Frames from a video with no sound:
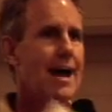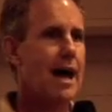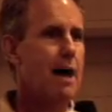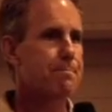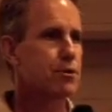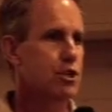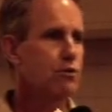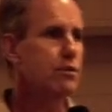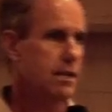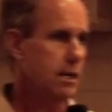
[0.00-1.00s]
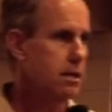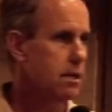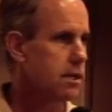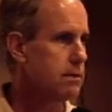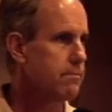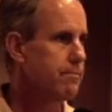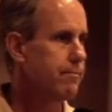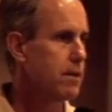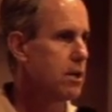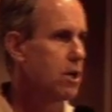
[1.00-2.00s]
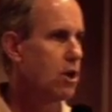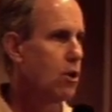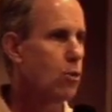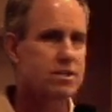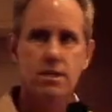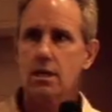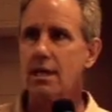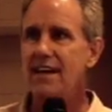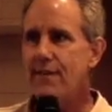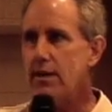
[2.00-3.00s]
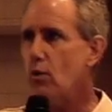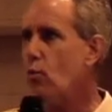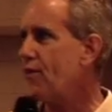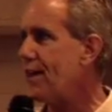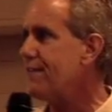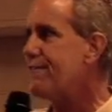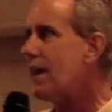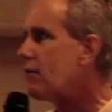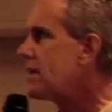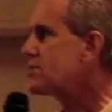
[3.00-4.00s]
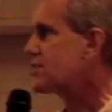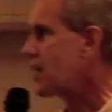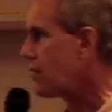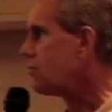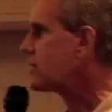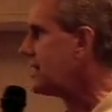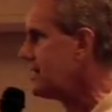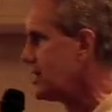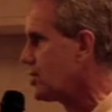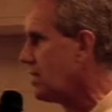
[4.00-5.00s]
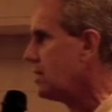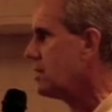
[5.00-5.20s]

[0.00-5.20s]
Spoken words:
opportunity was given with a very subtle condition.